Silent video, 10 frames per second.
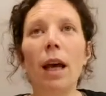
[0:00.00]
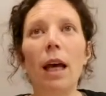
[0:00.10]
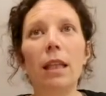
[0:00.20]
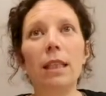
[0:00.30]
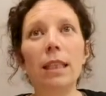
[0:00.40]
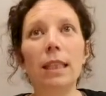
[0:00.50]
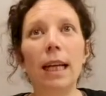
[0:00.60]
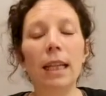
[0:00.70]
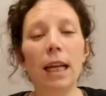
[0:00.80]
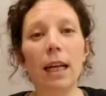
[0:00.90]
And since
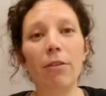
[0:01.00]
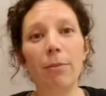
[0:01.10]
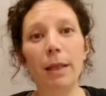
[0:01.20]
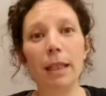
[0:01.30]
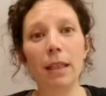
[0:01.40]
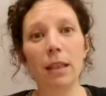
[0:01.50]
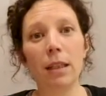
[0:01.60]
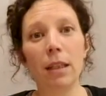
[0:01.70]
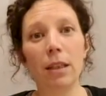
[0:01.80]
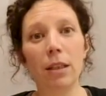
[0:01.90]
then I've been
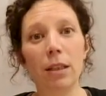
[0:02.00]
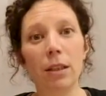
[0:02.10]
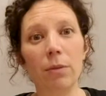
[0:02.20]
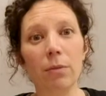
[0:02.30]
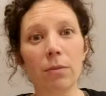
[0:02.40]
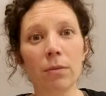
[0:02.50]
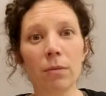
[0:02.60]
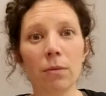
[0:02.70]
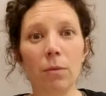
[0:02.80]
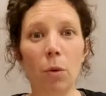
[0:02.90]

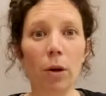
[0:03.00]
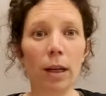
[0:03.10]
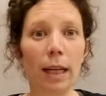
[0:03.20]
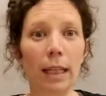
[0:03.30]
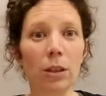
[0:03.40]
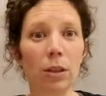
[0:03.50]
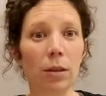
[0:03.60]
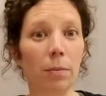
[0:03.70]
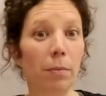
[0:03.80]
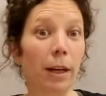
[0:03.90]
more or less on
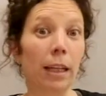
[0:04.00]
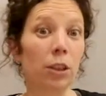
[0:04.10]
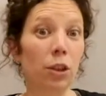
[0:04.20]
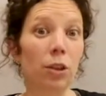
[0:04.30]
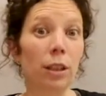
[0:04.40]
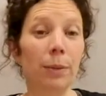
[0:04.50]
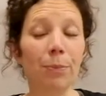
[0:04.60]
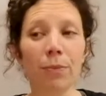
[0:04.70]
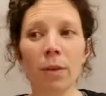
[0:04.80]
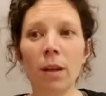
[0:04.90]
a Pranic journey.
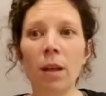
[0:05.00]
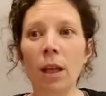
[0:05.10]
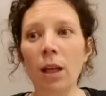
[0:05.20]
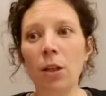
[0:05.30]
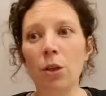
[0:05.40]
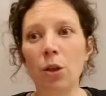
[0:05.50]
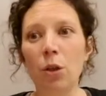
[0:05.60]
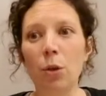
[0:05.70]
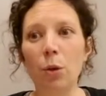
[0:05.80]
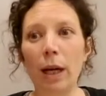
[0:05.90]

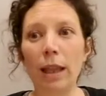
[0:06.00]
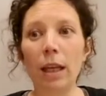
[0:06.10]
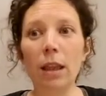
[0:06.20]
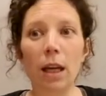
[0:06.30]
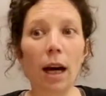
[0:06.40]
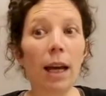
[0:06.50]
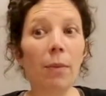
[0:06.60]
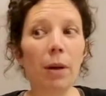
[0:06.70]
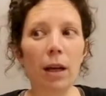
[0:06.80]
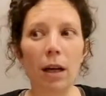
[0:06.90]
So at that
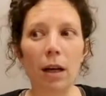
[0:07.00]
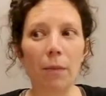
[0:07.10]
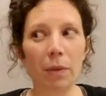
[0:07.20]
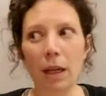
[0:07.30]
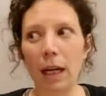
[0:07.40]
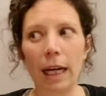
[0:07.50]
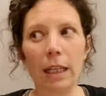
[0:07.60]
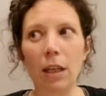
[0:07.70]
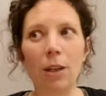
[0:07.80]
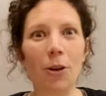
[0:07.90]
time I
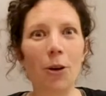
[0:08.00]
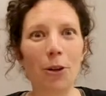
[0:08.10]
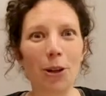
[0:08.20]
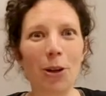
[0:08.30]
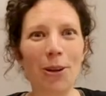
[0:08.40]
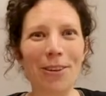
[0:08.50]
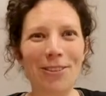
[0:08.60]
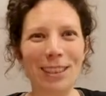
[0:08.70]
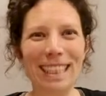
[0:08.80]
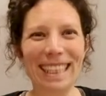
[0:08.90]
had a lot
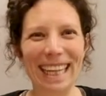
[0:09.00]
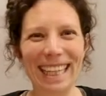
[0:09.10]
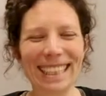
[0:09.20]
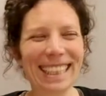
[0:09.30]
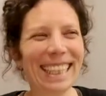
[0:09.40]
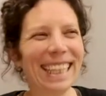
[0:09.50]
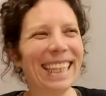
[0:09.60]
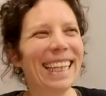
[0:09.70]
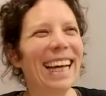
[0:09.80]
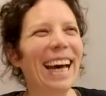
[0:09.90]
of detox,
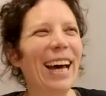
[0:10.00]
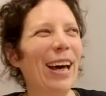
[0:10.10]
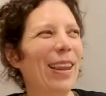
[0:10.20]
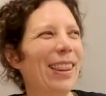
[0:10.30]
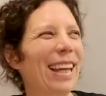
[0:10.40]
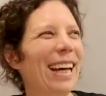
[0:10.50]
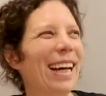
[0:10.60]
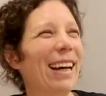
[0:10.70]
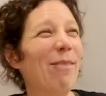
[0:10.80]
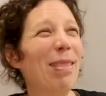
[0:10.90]
and
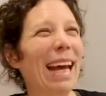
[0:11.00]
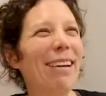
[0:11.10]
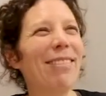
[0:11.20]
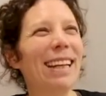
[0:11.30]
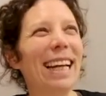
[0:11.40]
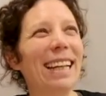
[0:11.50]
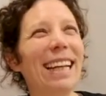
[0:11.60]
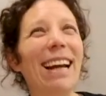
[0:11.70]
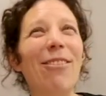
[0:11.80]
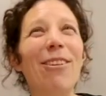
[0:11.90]
after that
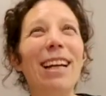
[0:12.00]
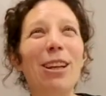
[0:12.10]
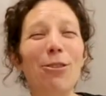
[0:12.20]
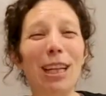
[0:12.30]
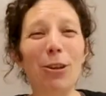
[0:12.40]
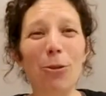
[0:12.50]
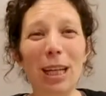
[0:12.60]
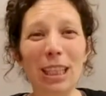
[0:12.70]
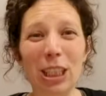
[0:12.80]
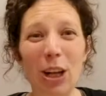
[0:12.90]
I
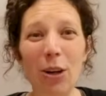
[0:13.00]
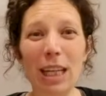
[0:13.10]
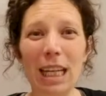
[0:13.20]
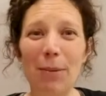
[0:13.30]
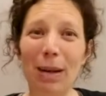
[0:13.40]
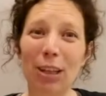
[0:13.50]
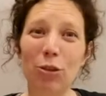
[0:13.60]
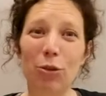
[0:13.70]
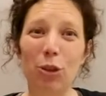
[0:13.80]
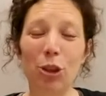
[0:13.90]
really slowly came back
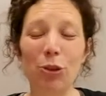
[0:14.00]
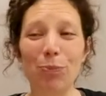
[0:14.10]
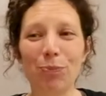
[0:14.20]
to food.